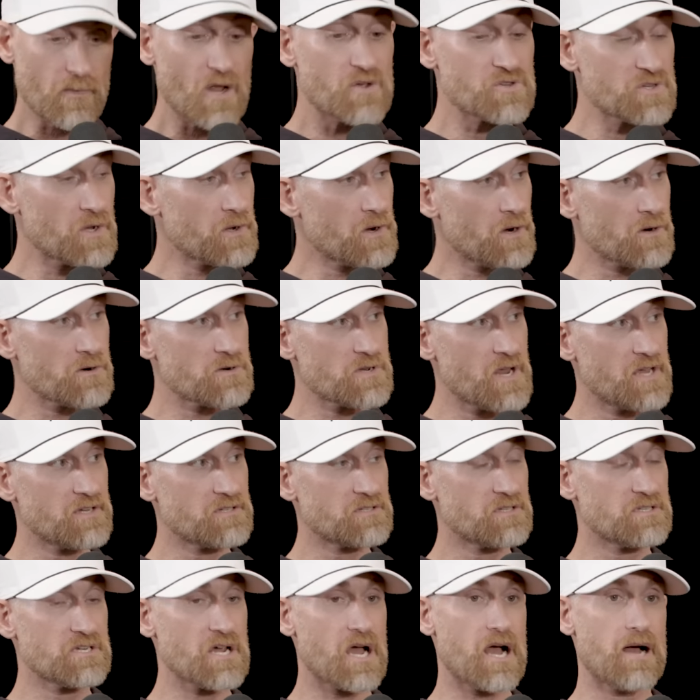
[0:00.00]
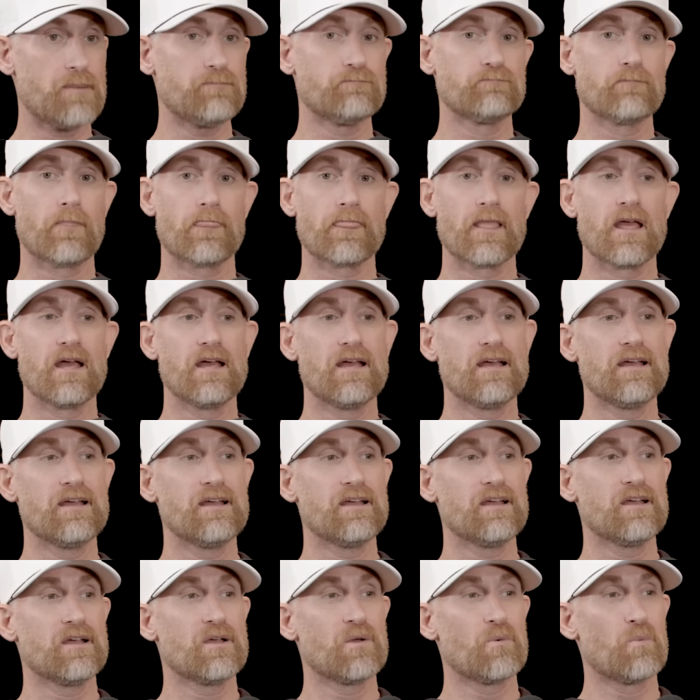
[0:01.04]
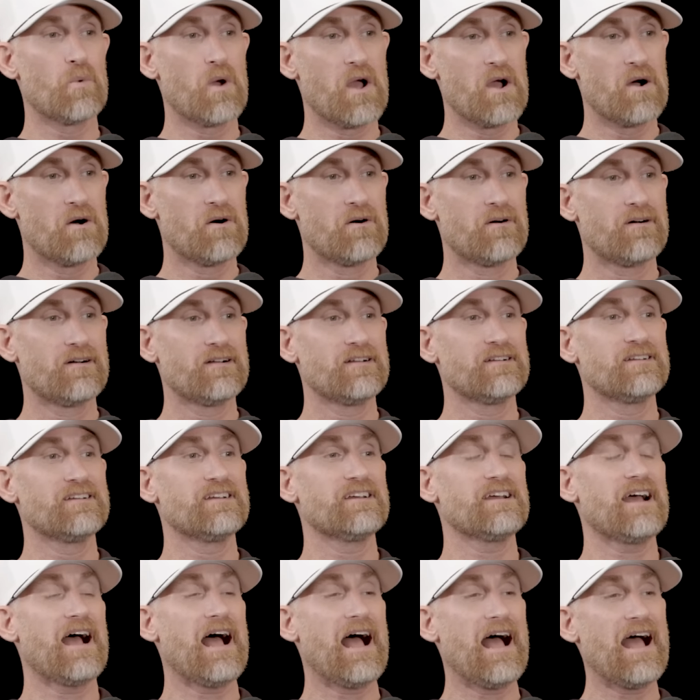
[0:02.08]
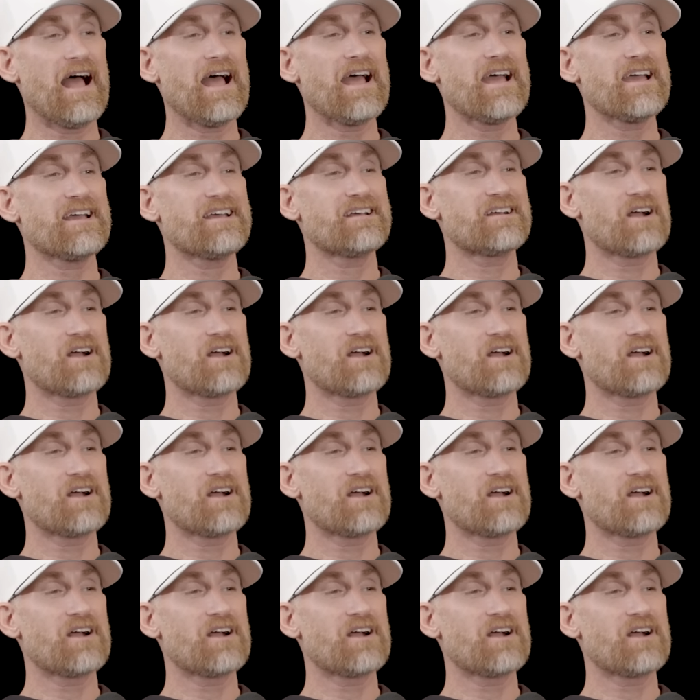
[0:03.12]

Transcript: So Kurt takes the job. Well, I